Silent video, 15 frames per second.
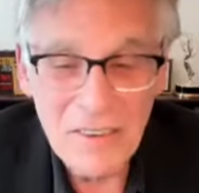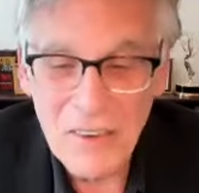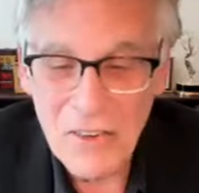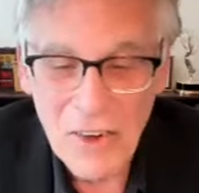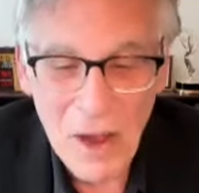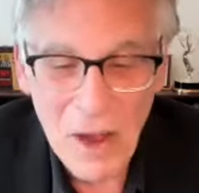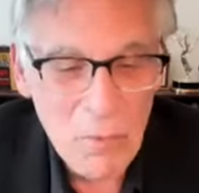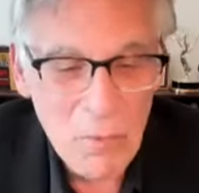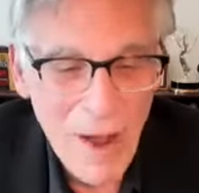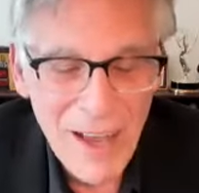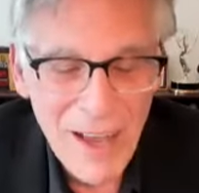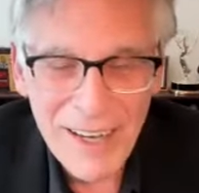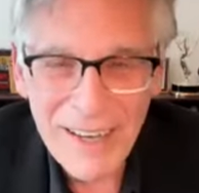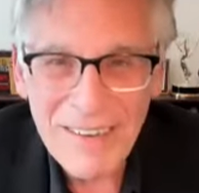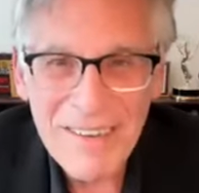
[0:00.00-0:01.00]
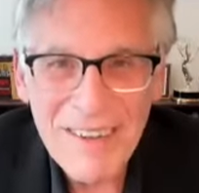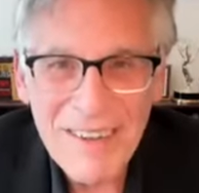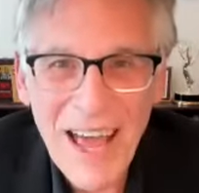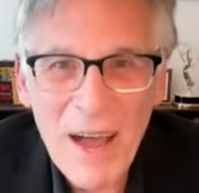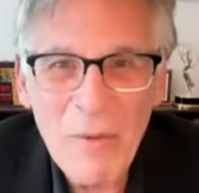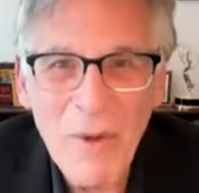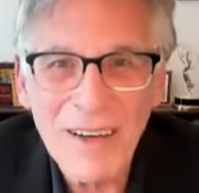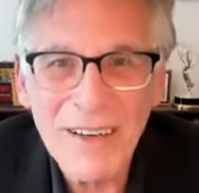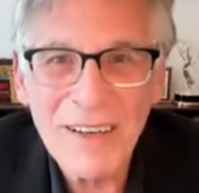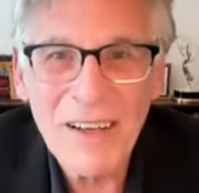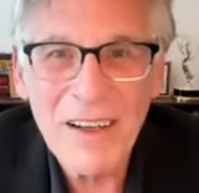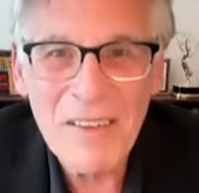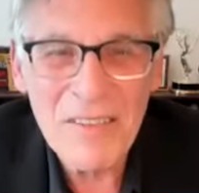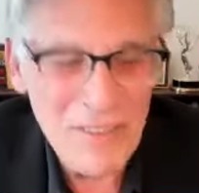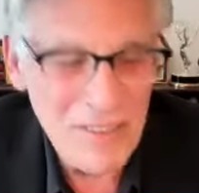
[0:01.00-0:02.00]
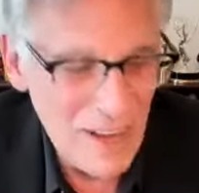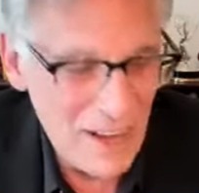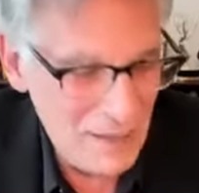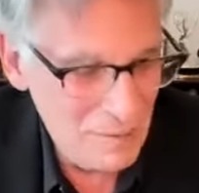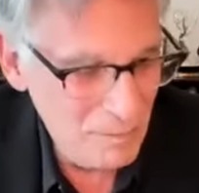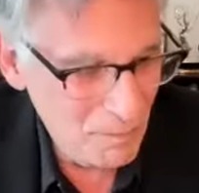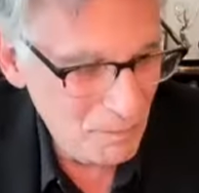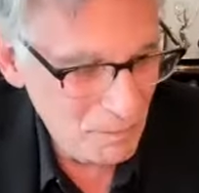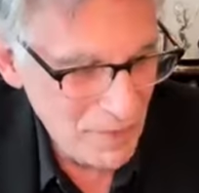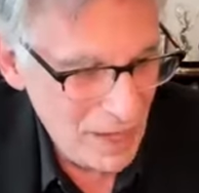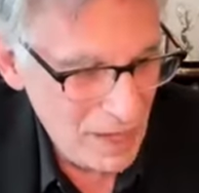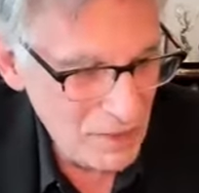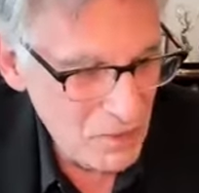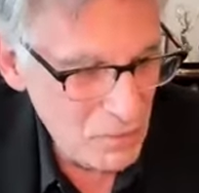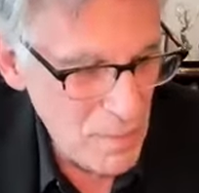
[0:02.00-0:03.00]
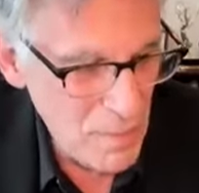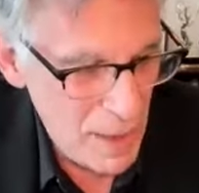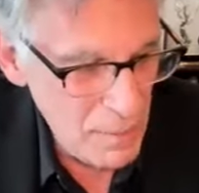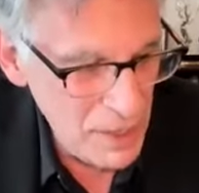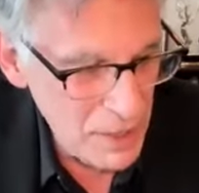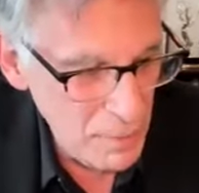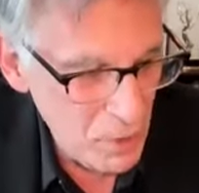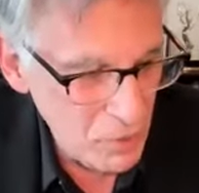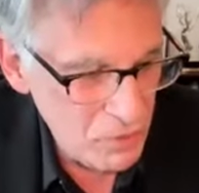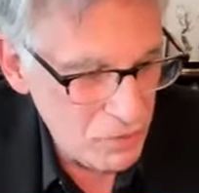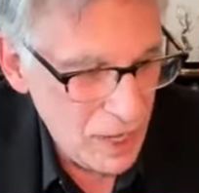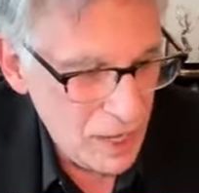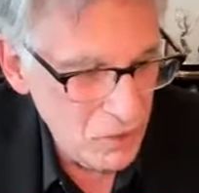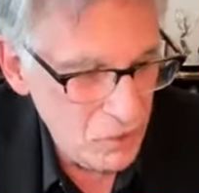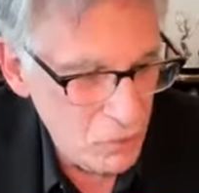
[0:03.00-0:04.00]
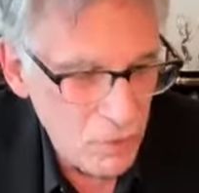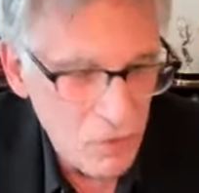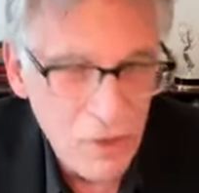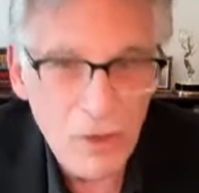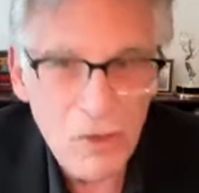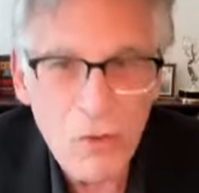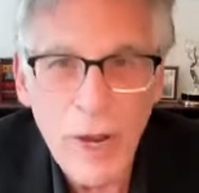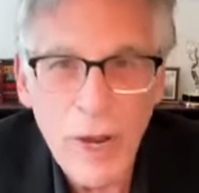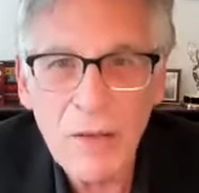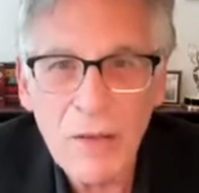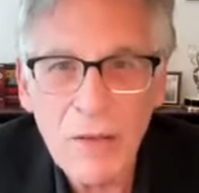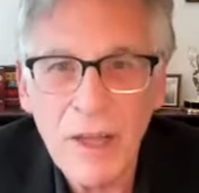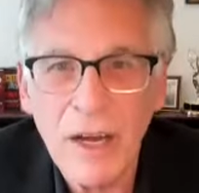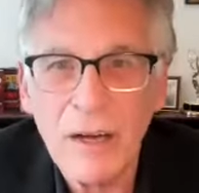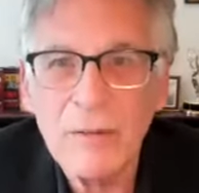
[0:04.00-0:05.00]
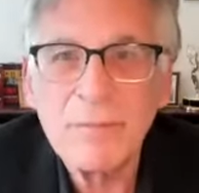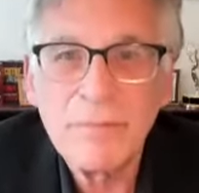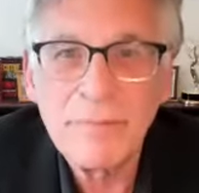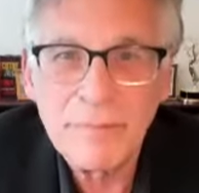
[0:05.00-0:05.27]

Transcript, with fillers: jump right into that one because um, it's maybe the most well, dangerous country out there.